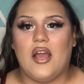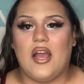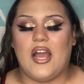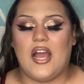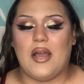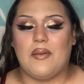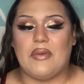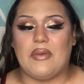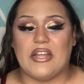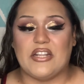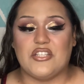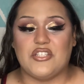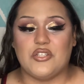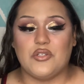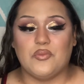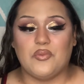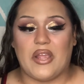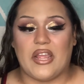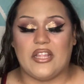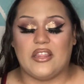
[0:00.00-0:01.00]
I do
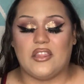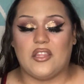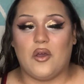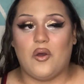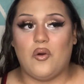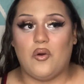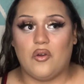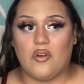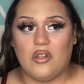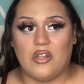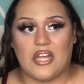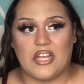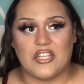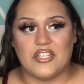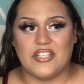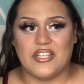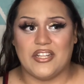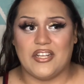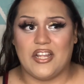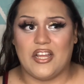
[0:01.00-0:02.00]
rate the whole
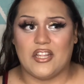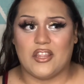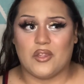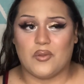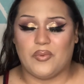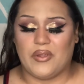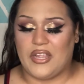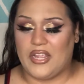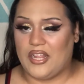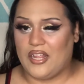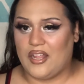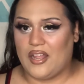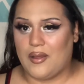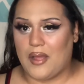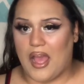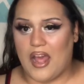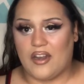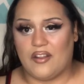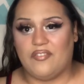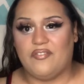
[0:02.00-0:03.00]
collection a 3
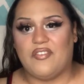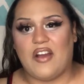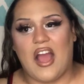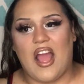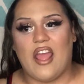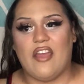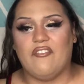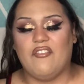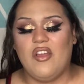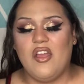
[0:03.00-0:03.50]
out of 5.